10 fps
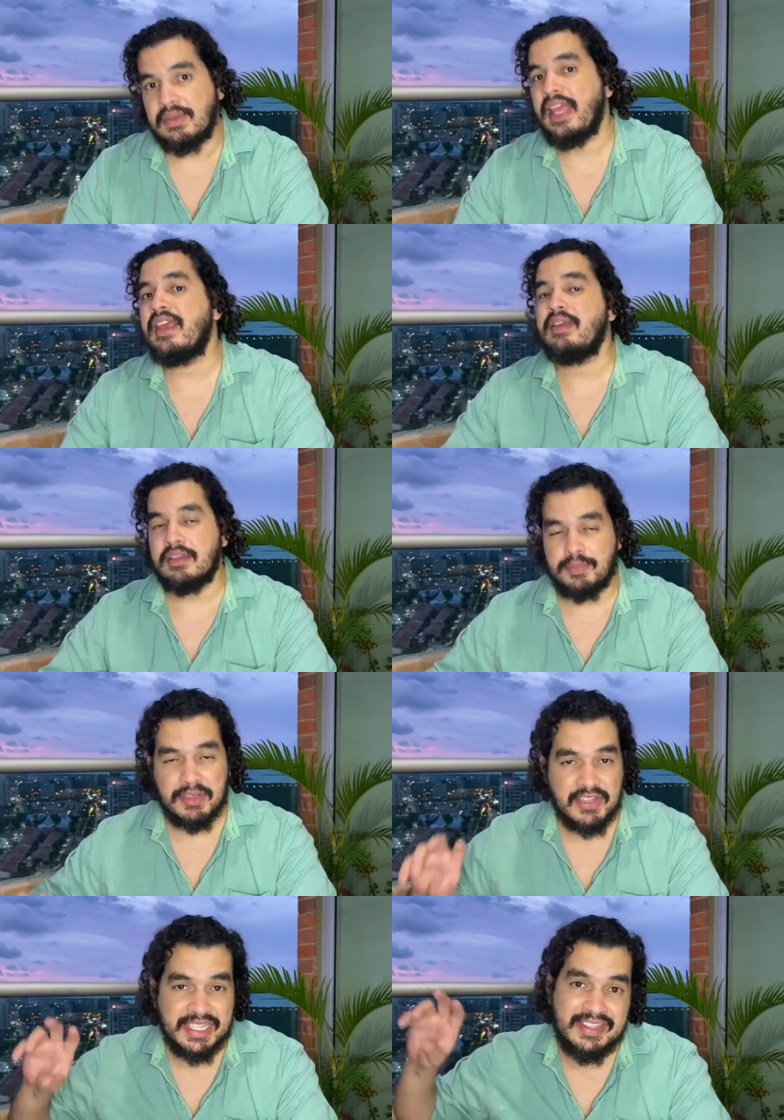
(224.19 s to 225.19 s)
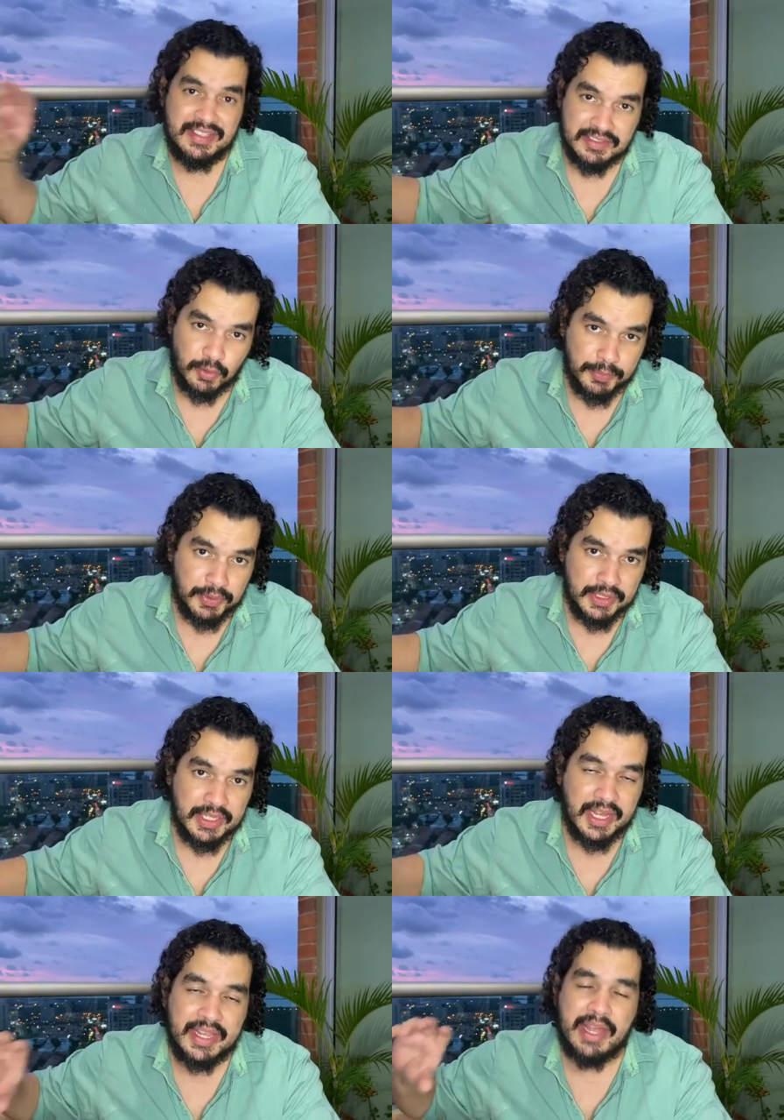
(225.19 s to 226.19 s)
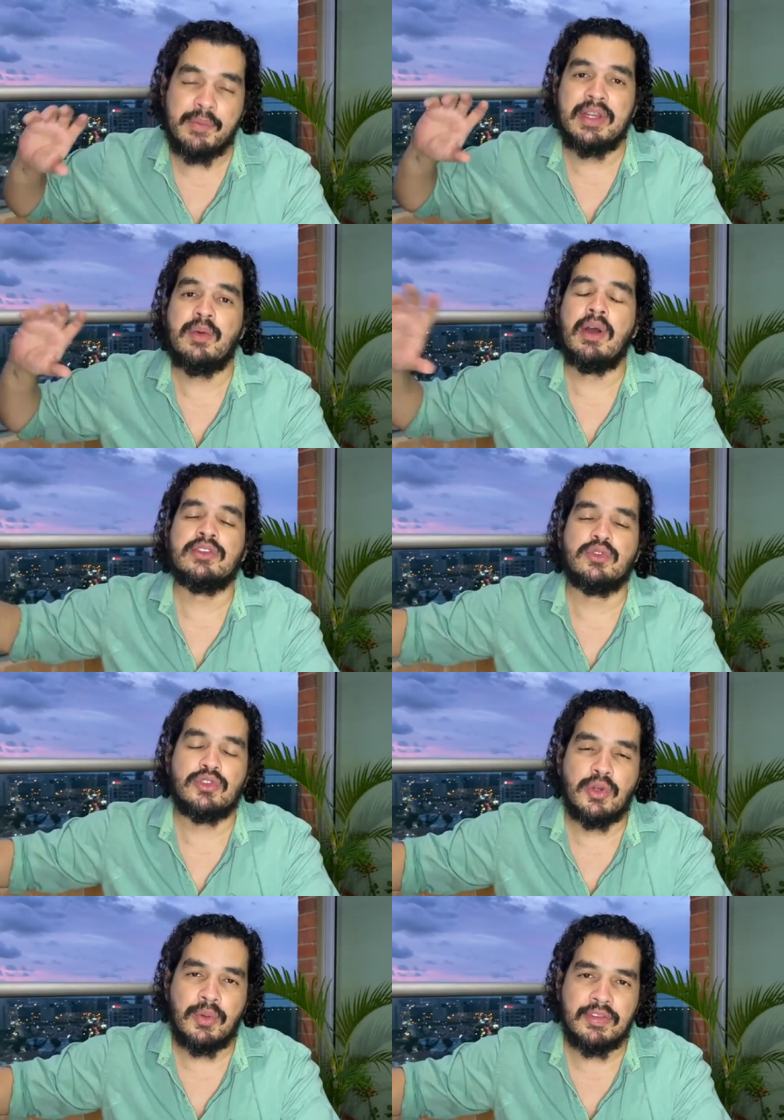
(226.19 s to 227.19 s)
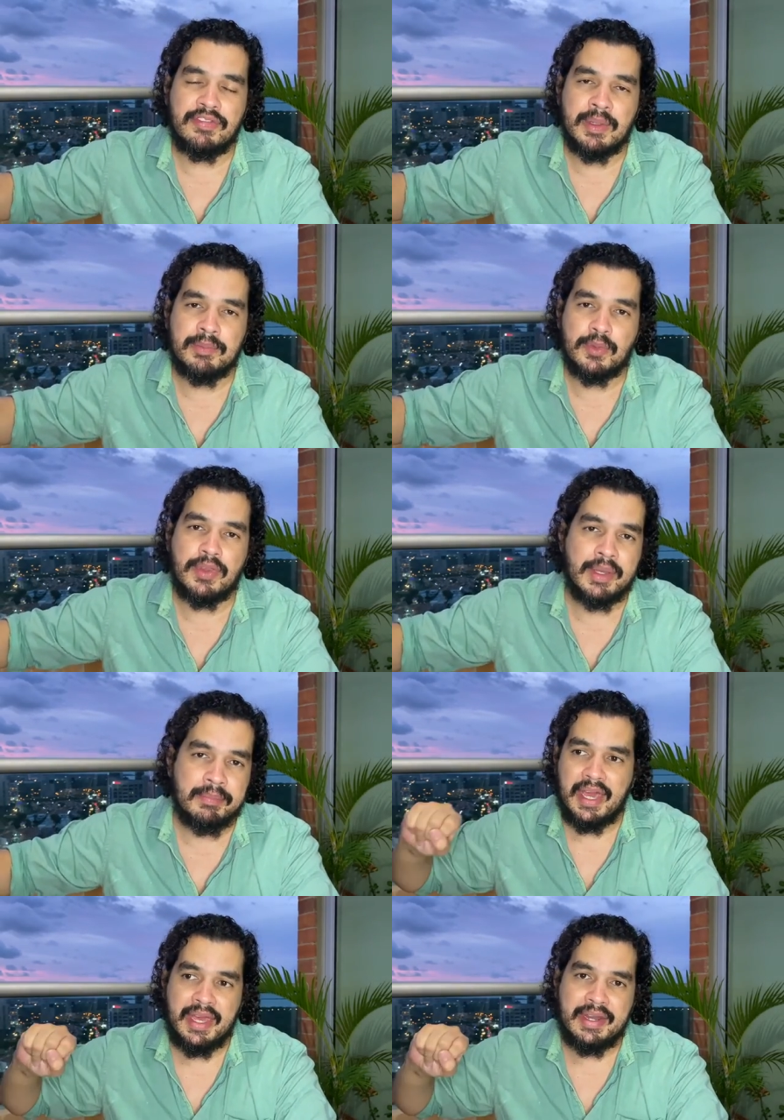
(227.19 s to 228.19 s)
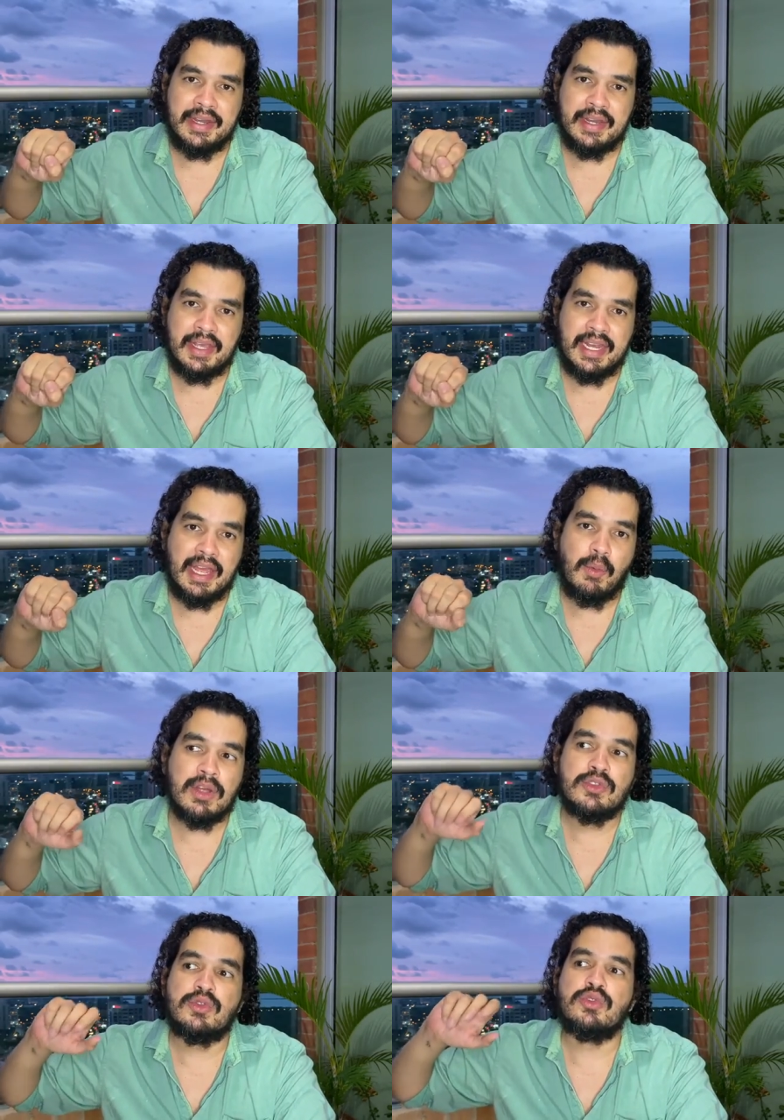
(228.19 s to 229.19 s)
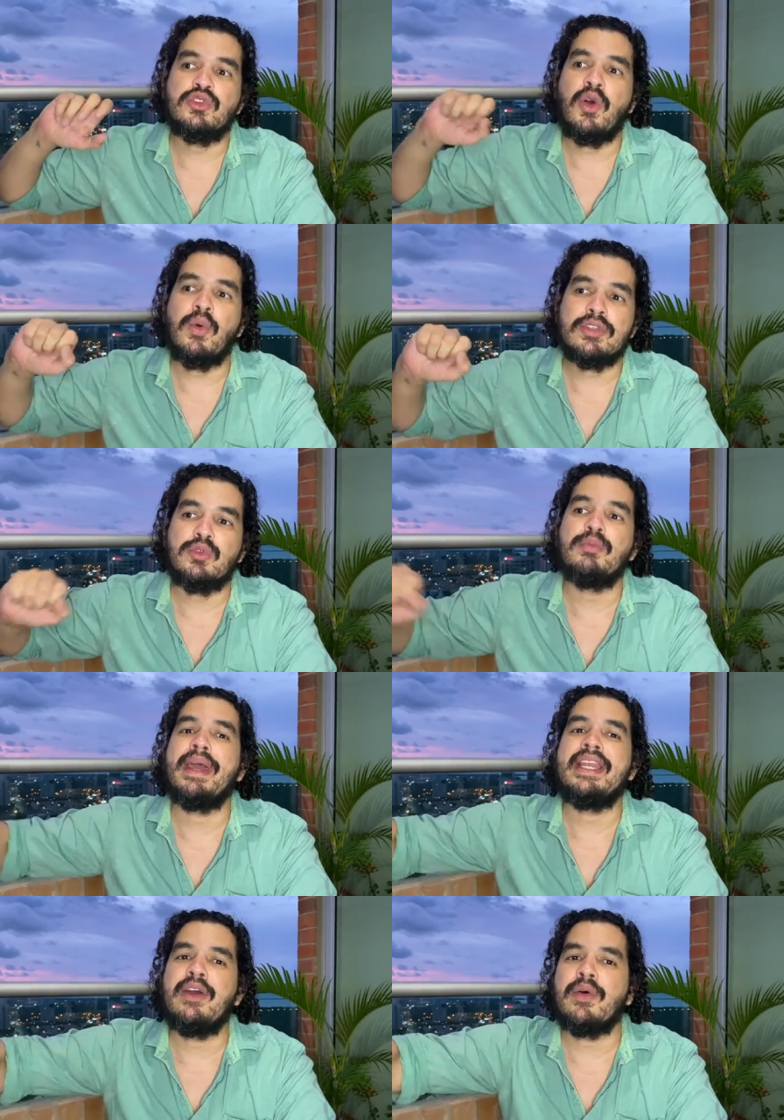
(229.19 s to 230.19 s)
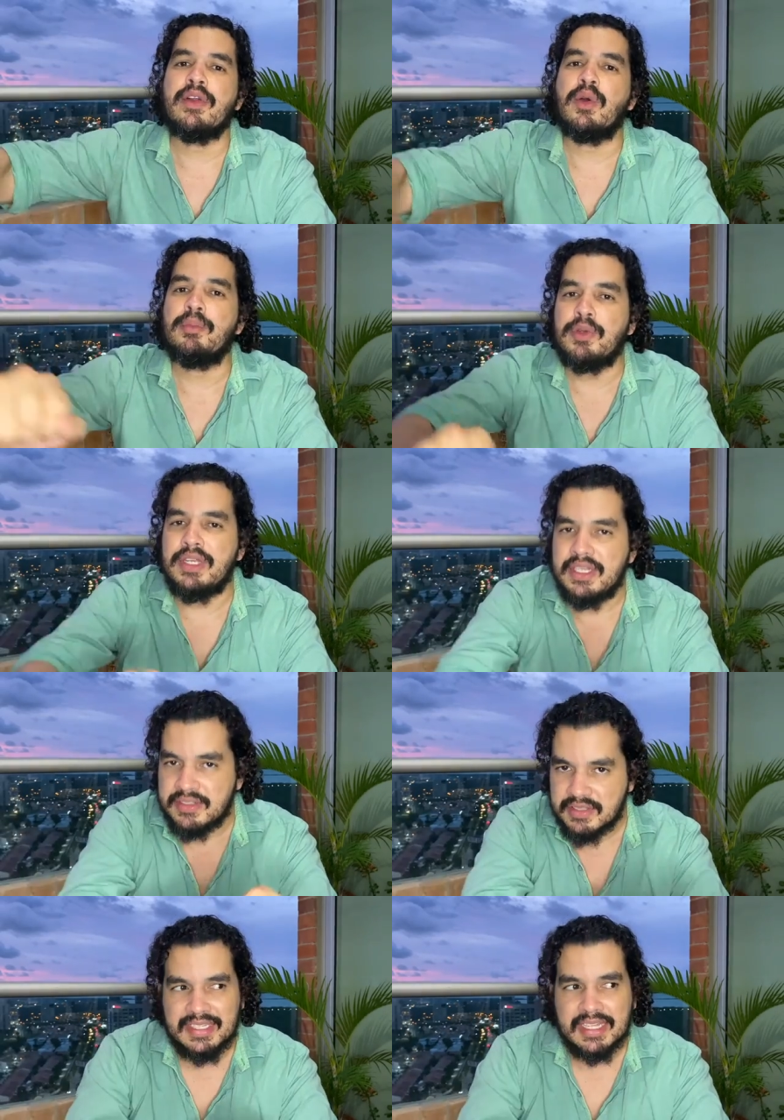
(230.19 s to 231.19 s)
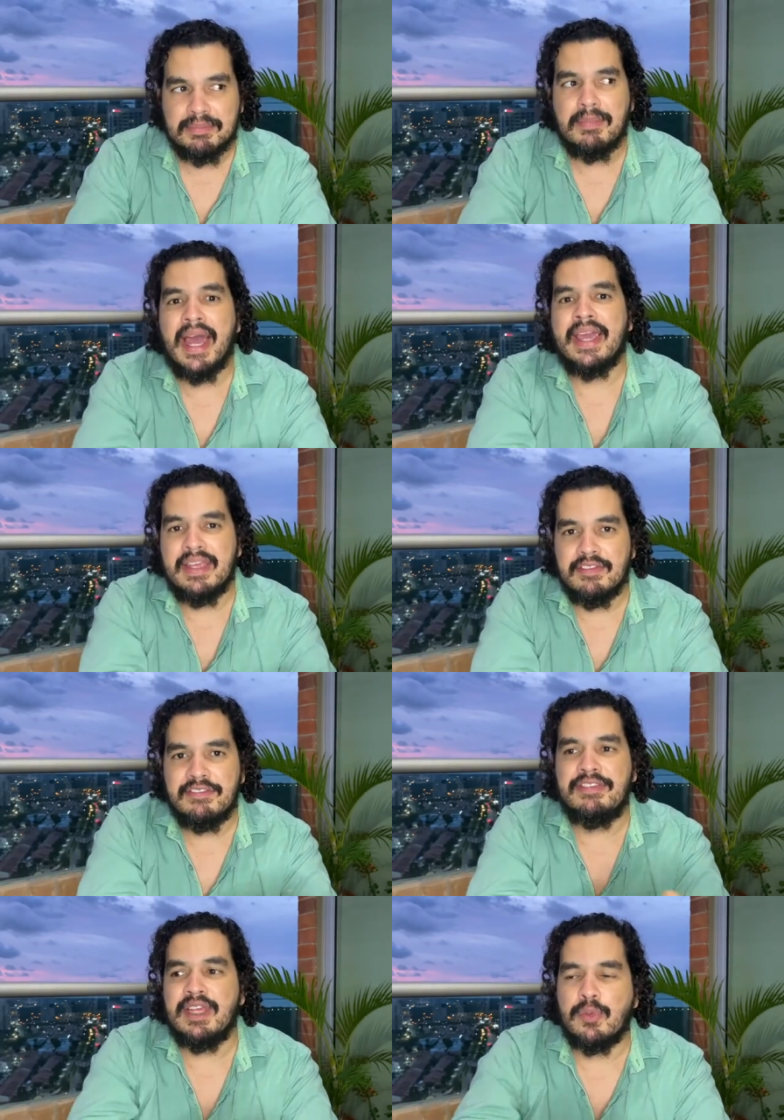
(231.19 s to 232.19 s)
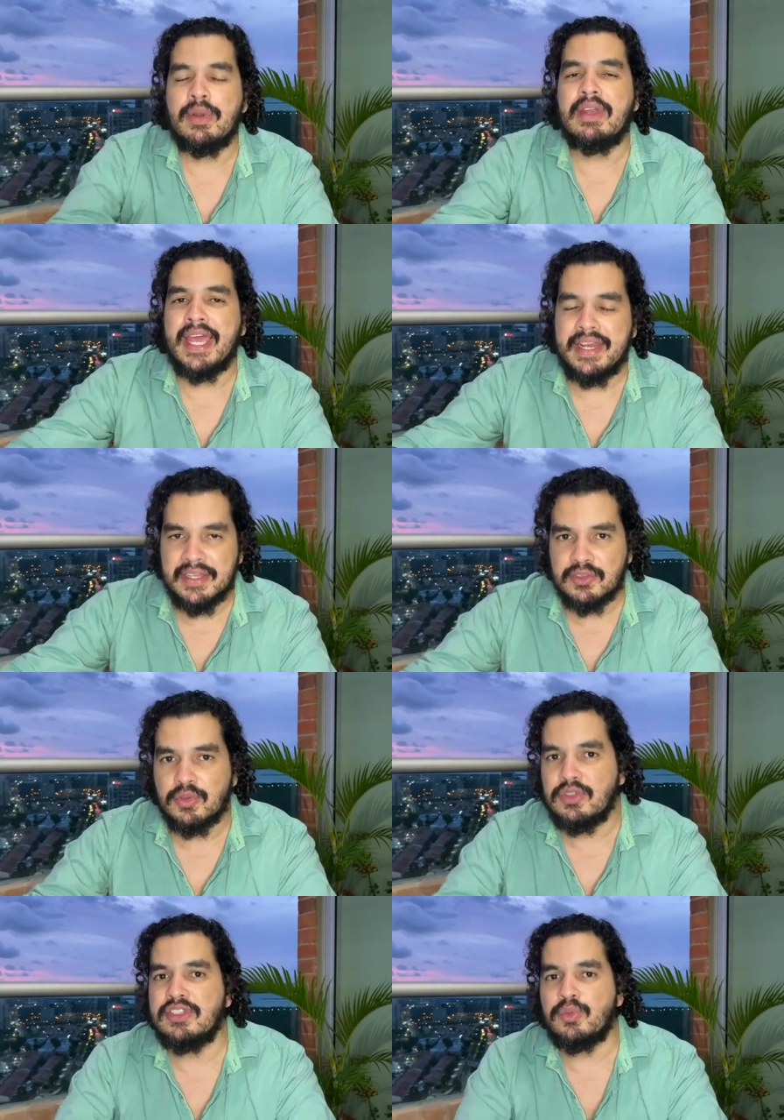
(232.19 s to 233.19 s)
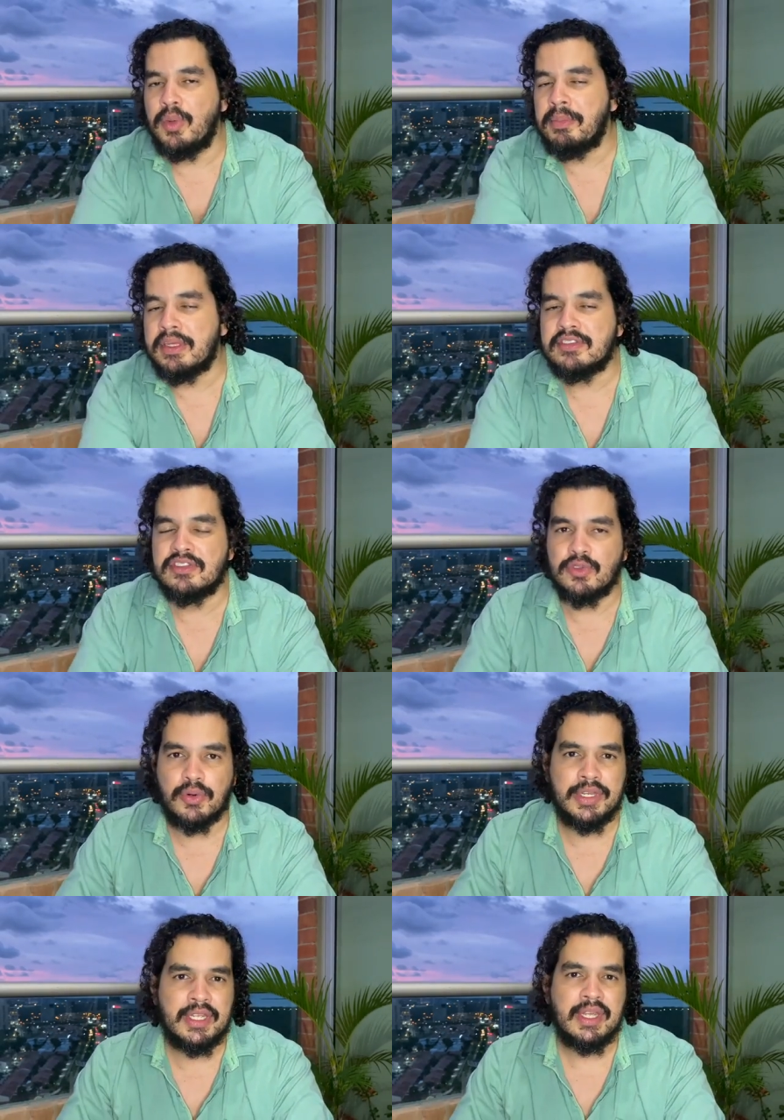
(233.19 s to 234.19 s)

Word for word: like especially in this community like i really want to show the film to them and and i want to show it to many other communities that might feel related to this women's story